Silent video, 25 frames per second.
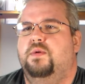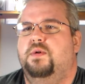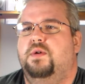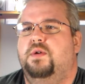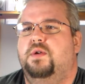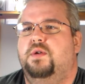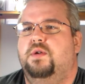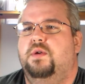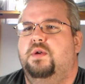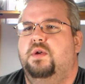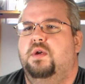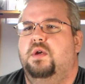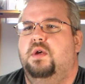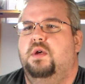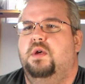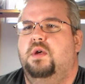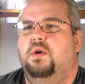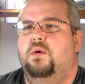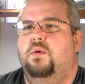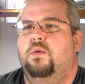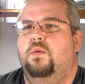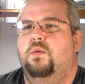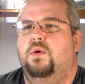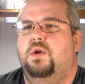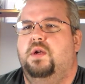But
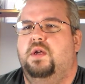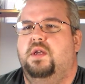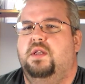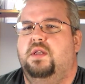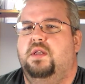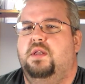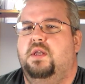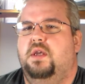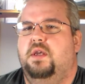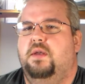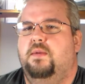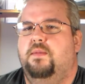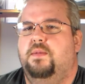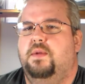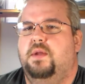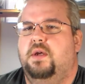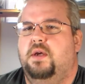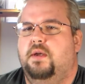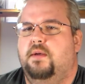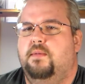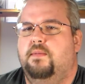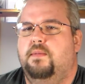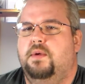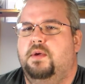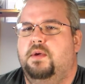when I taped
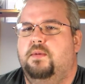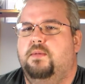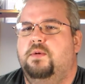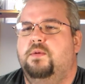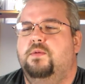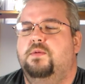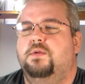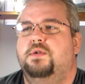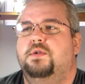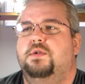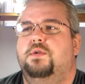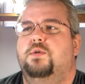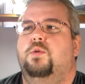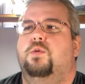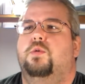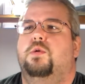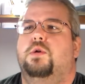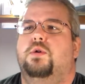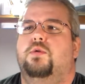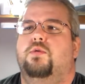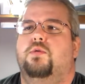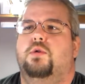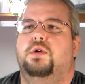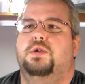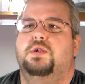timeline, it was
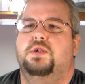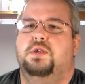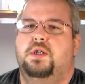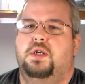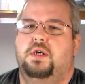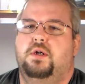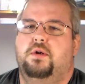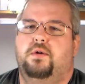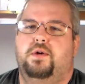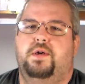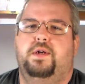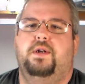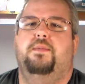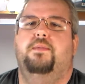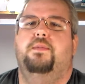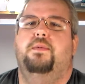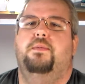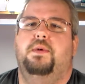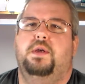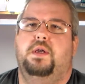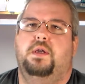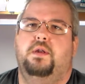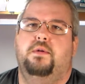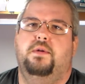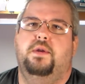during rush hour, and I'm
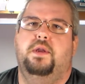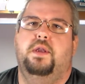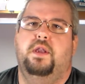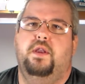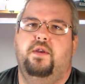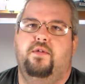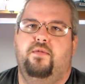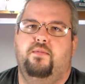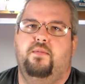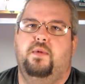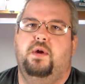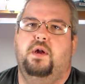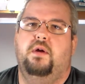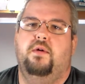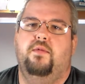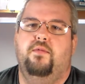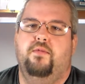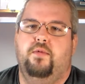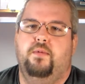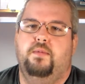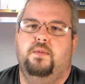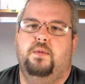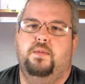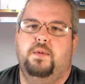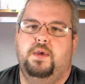about a half mile
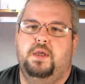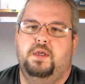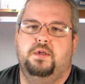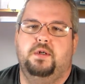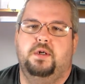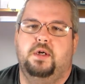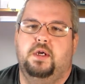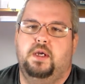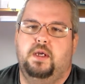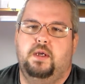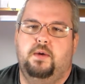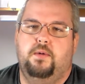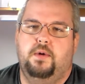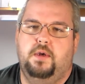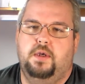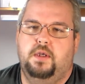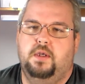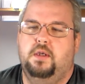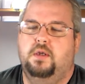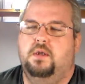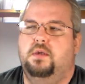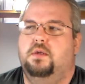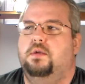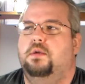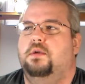from a major
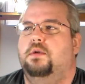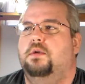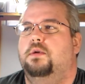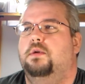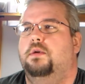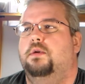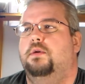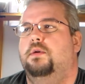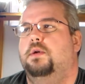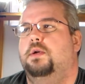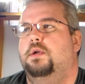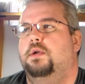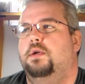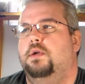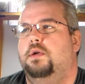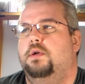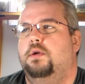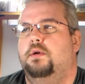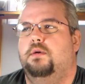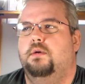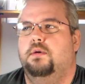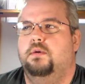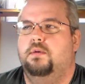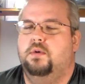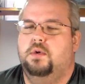highway. You can
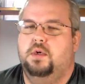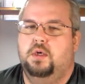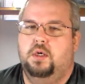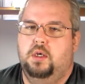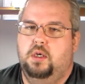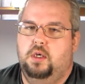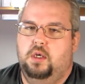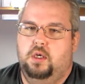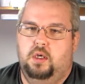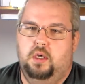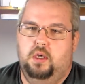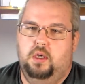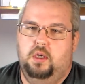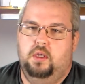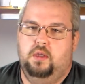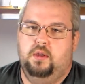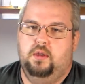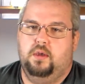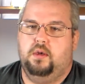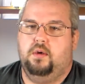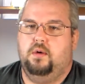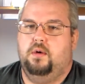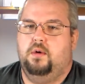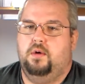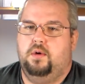hear
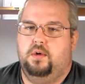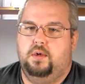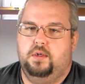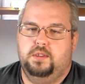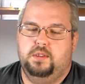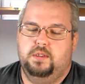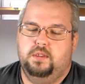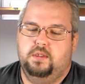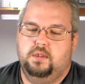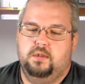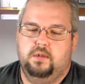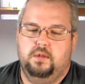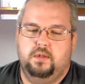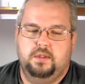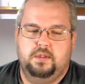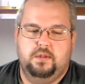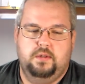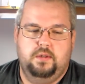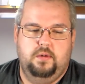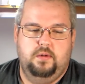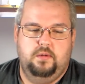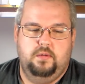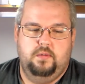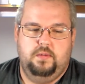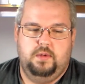the cars and the
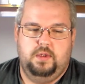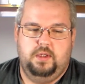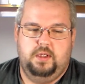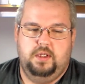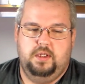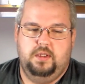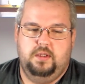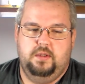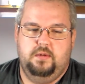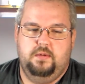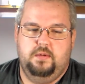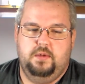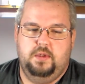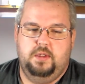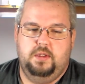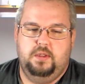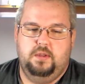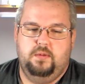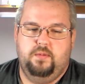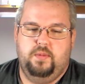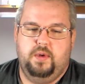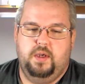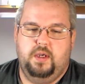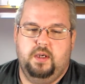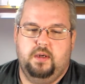trucks going by
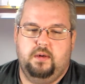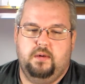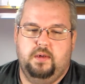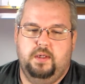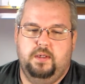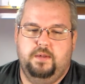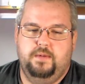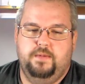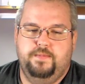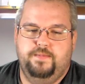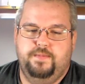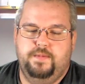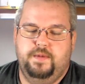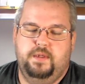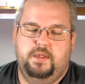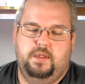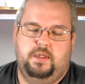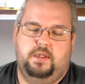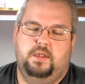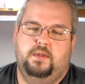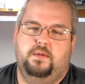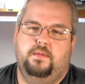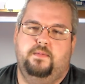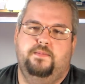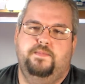in the background,
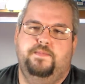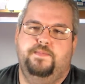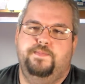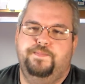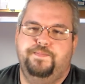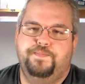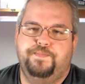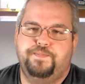and